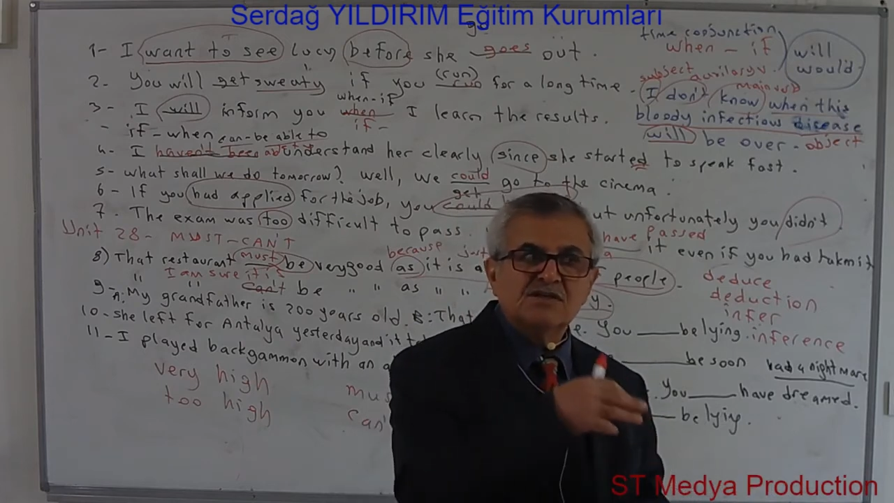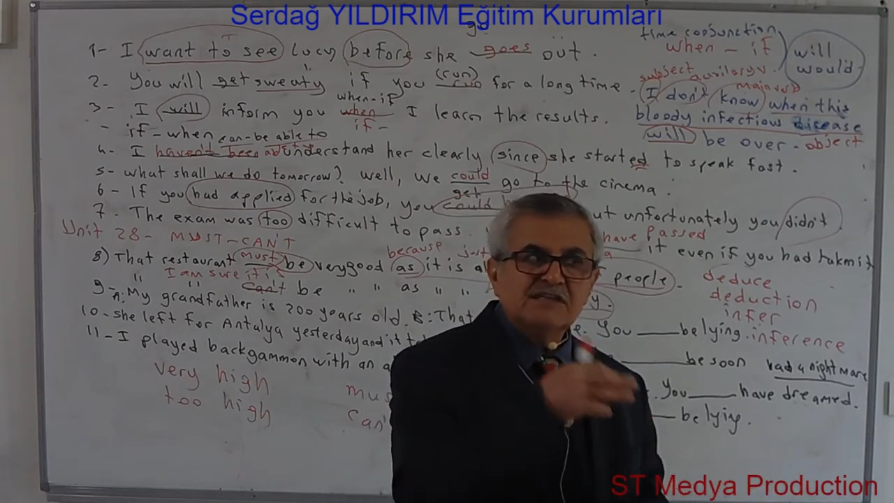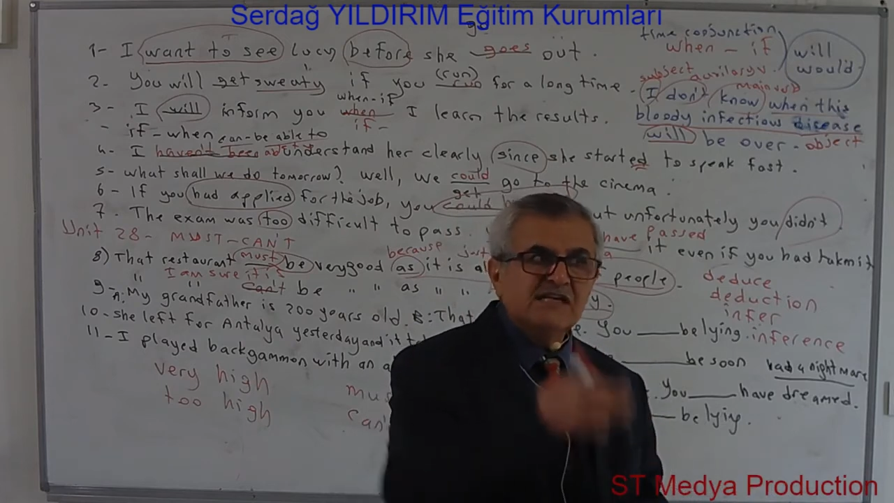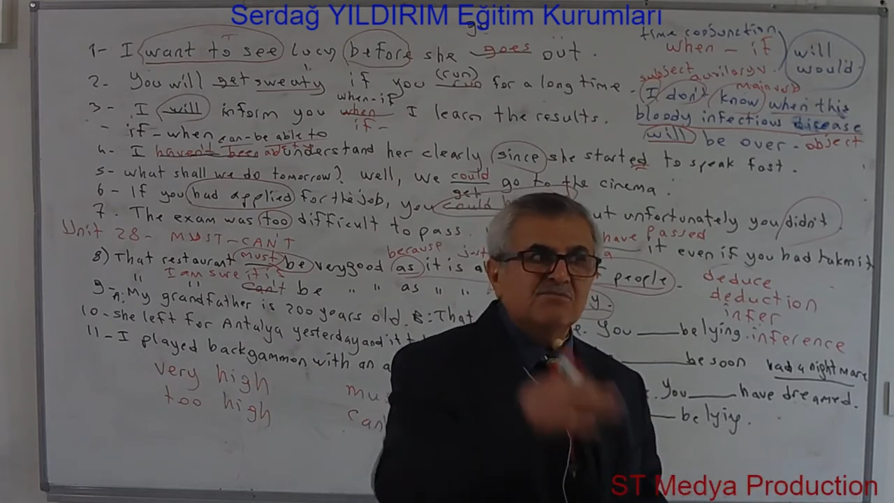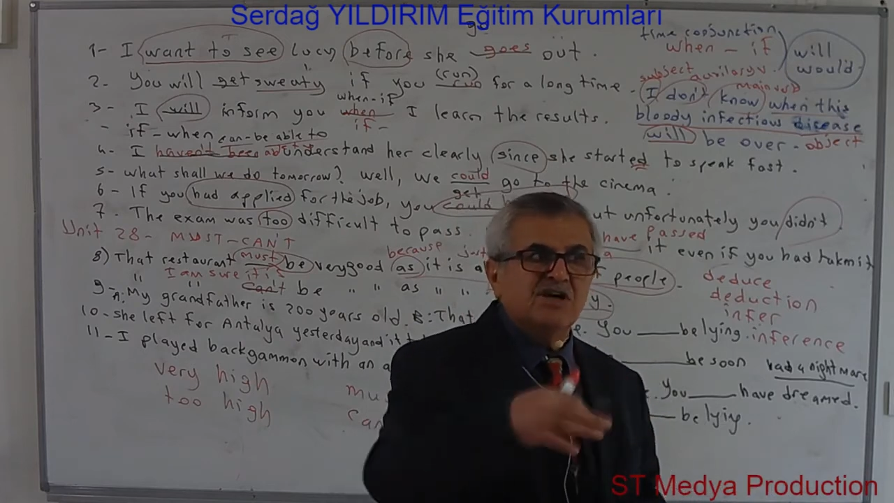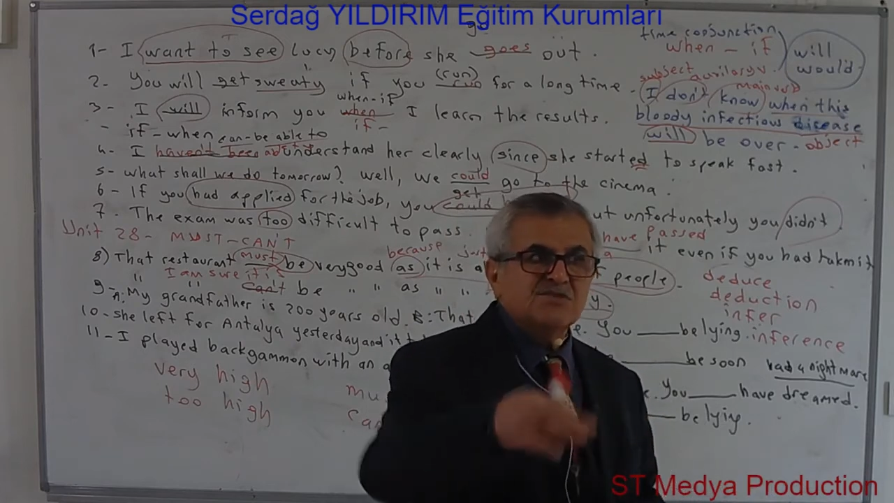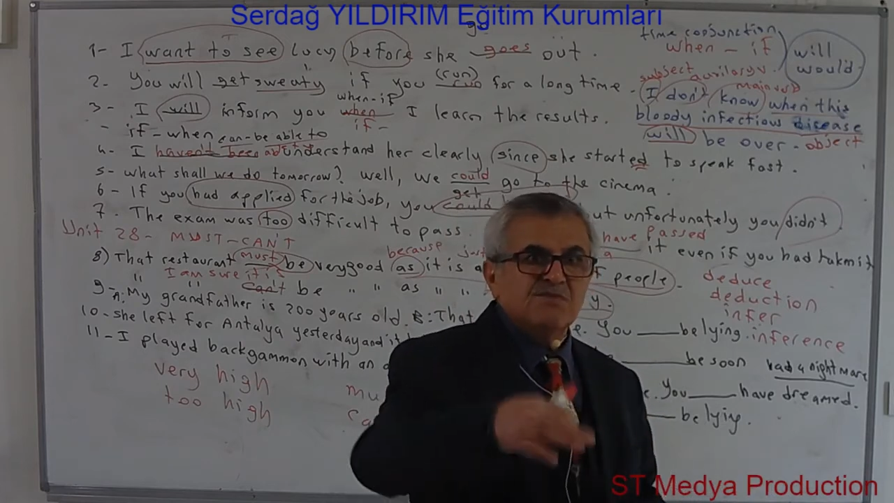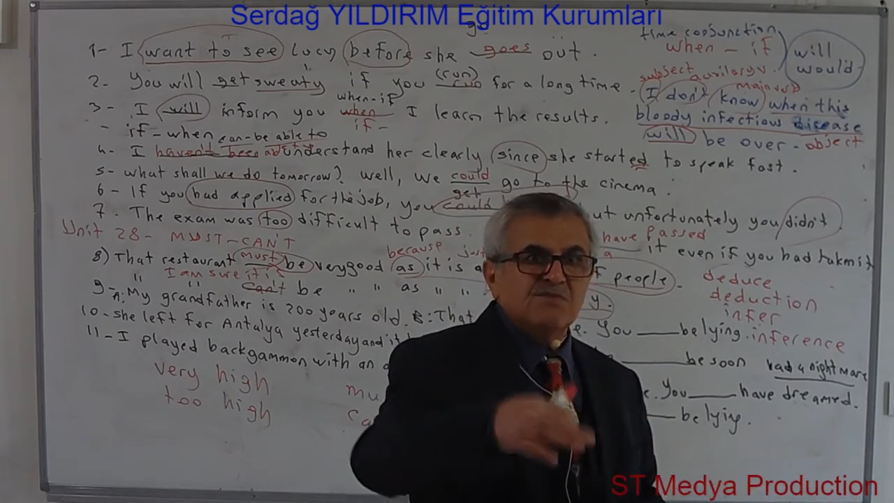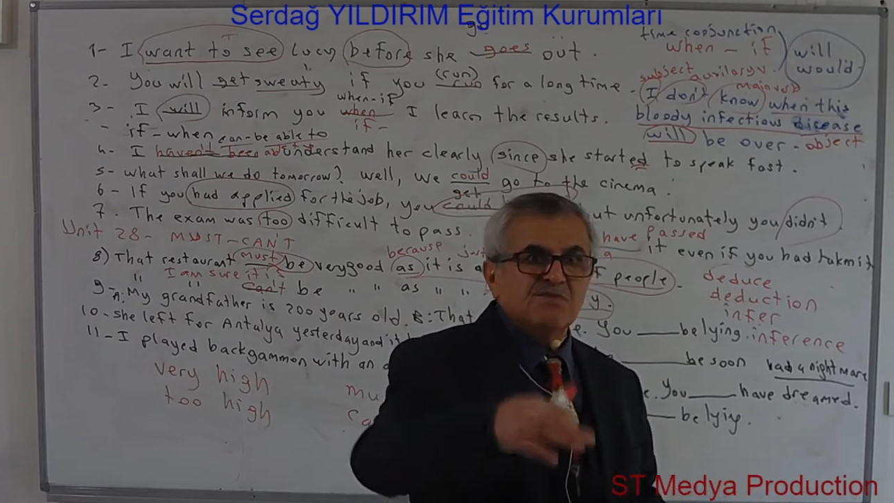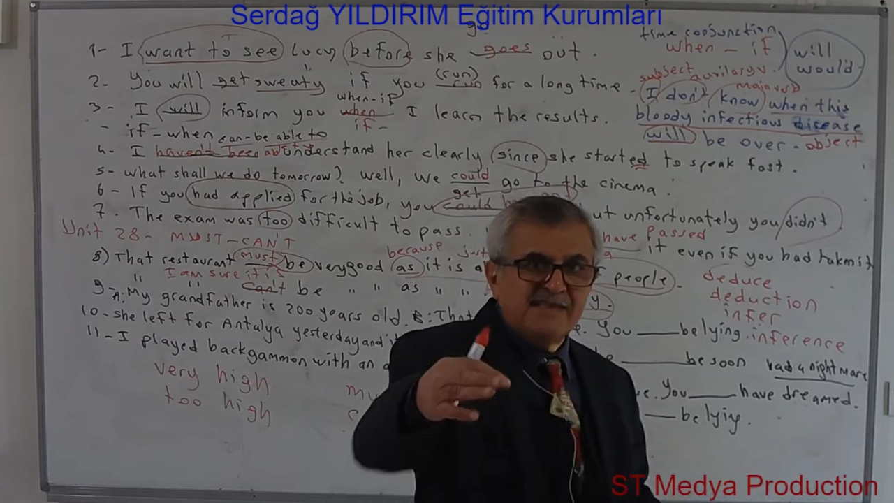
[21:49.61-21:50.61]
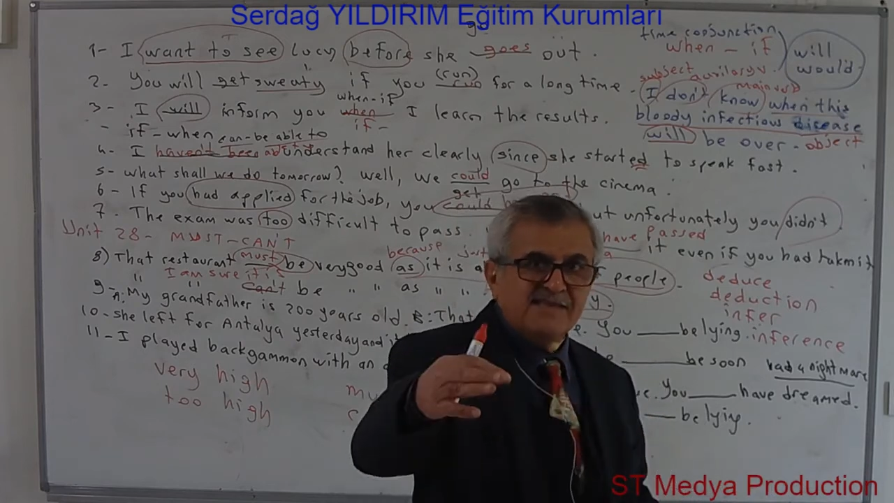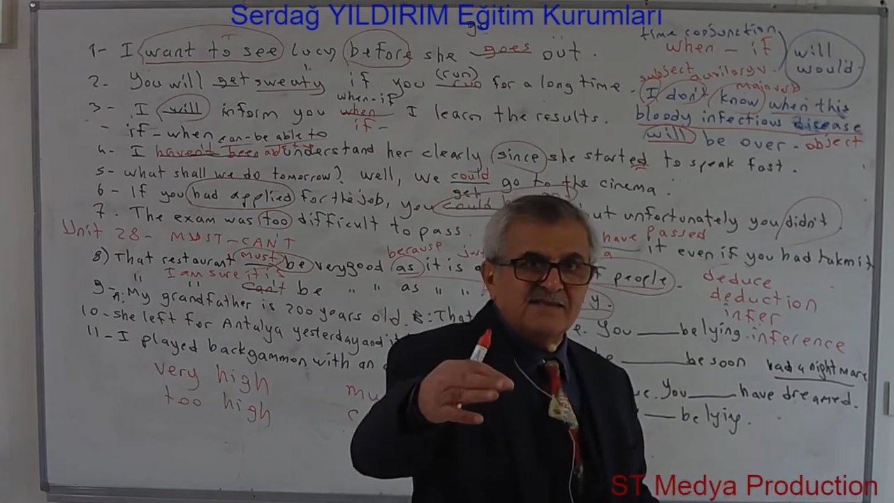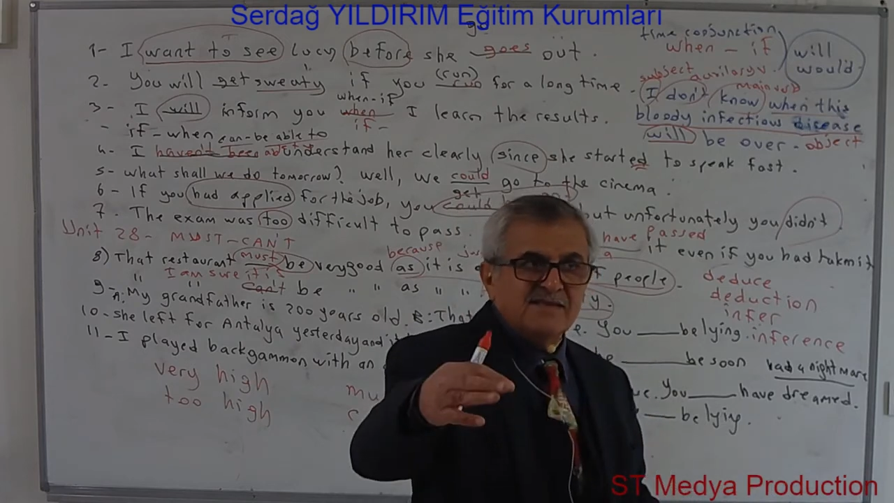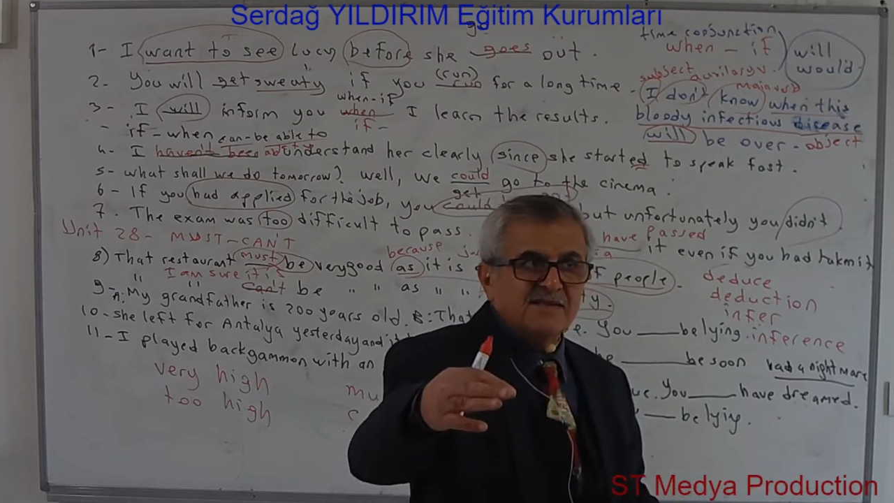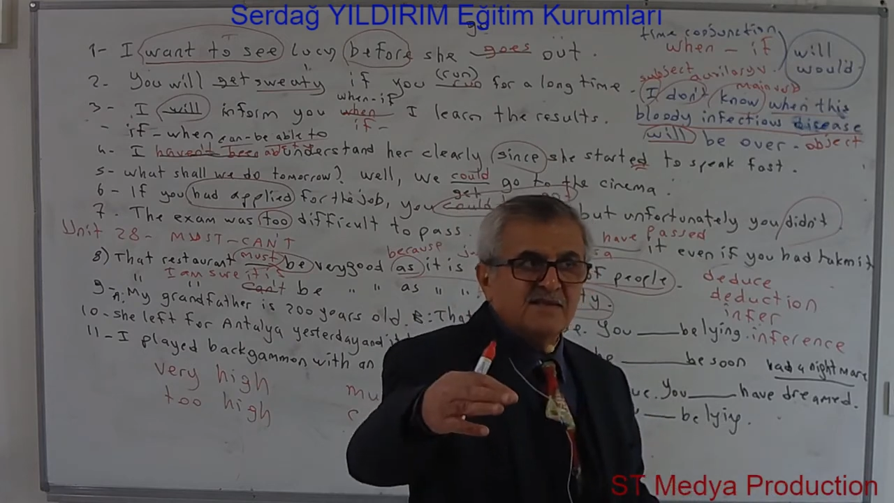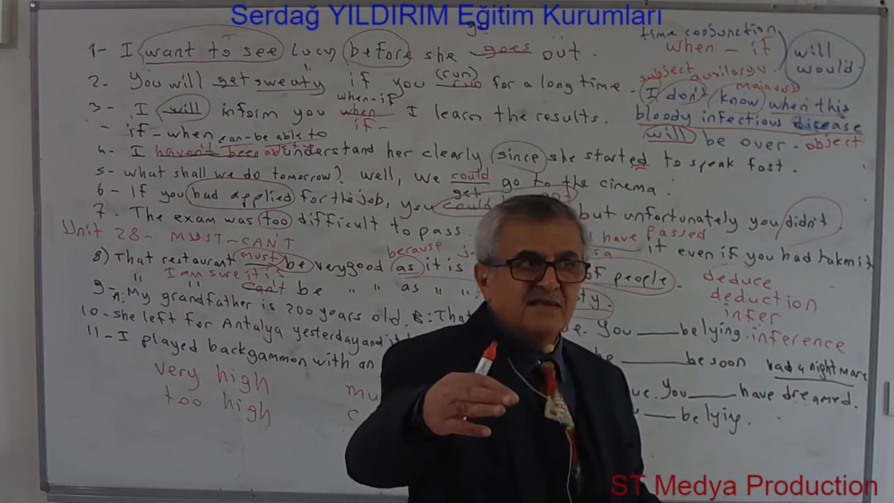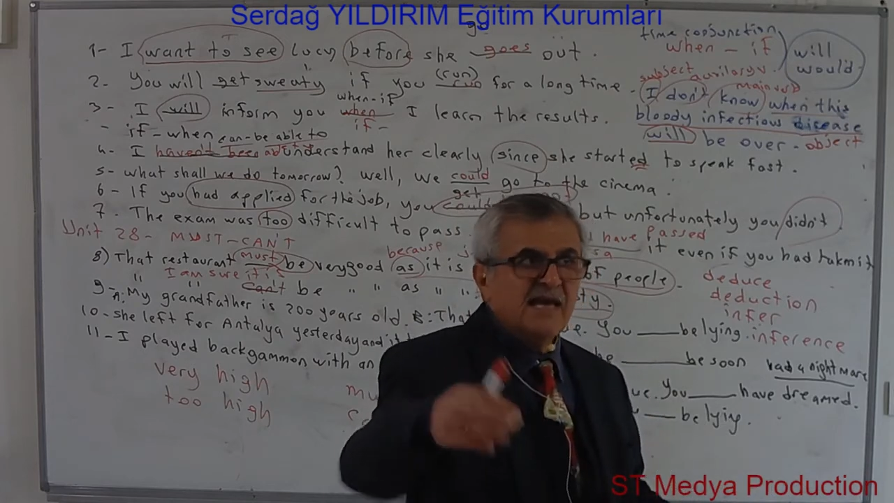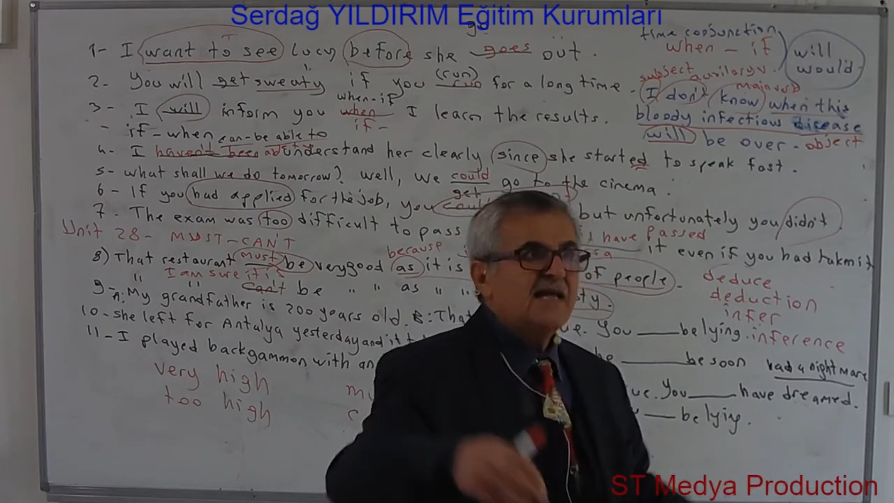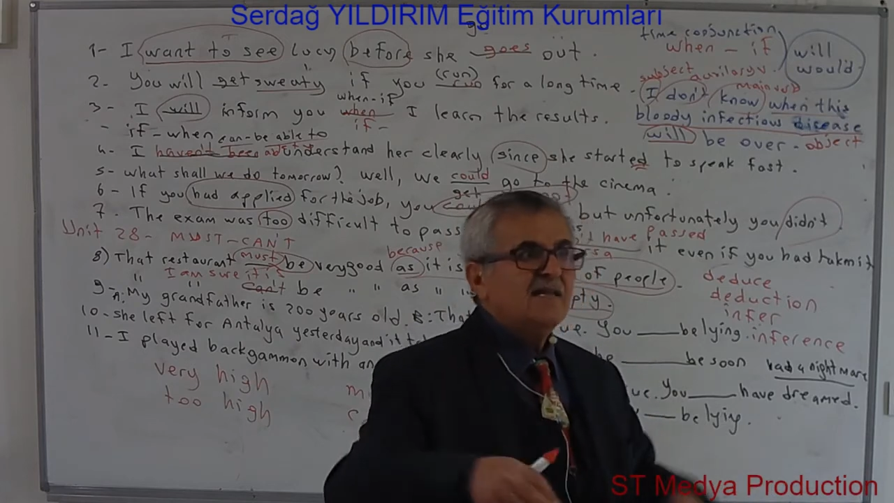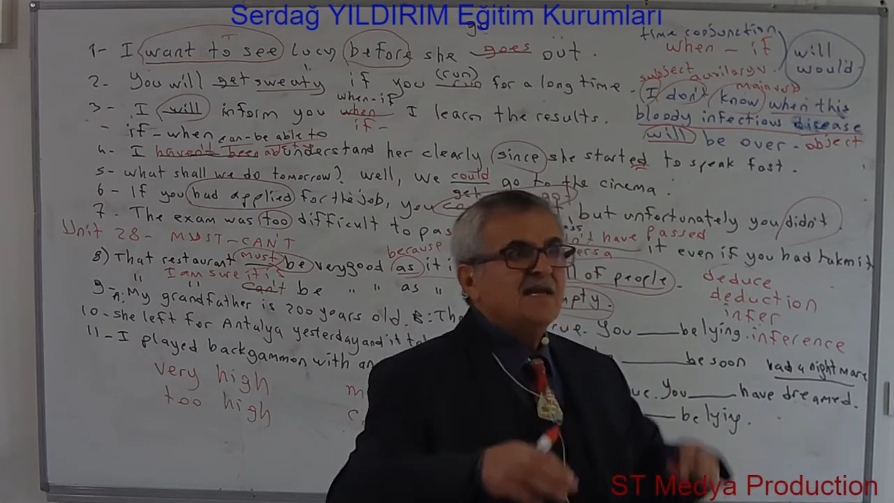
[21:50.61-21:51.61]
It must be bad.
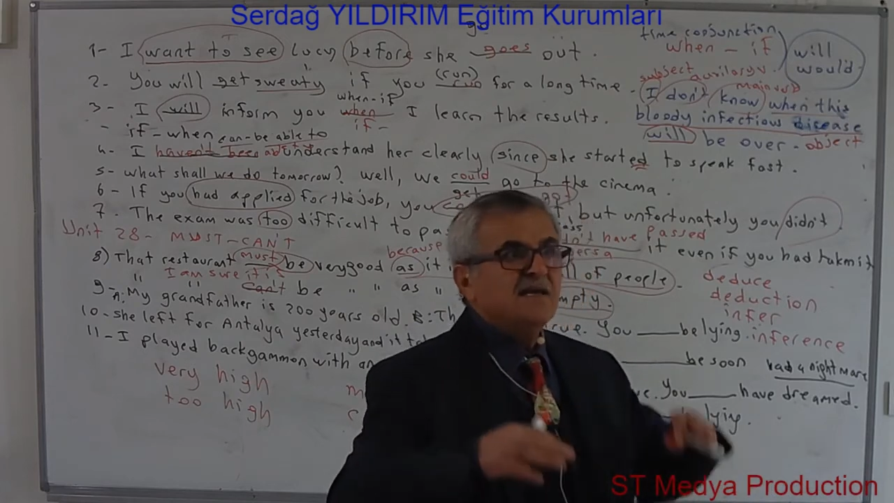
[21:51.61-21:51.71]
And